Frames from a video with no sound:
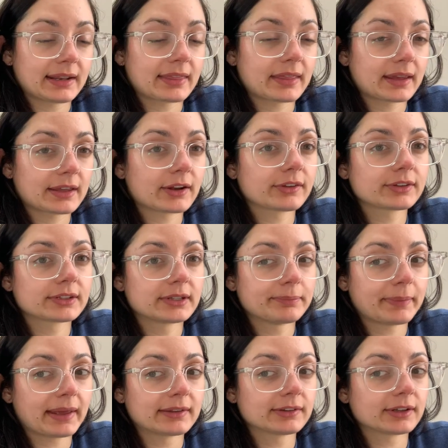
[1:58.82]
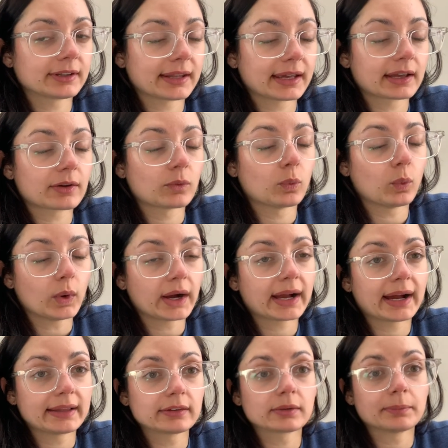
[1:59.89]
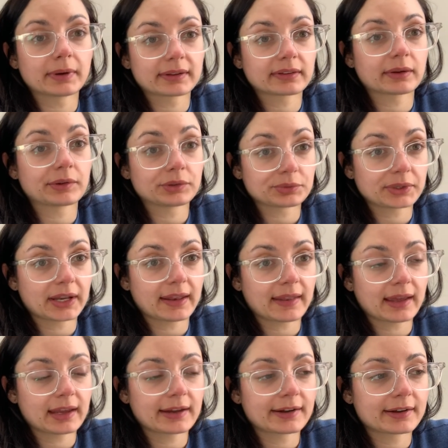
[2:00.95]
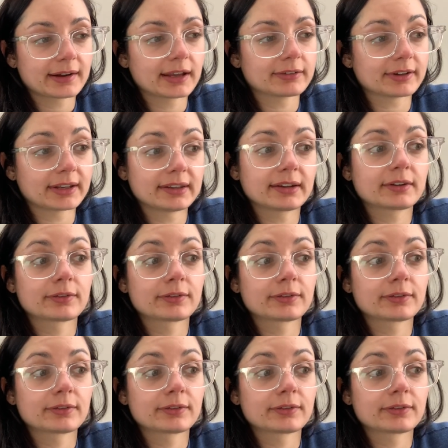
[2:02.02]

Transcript: think it also depends on like what kinds of books I was reading that year. If I didn't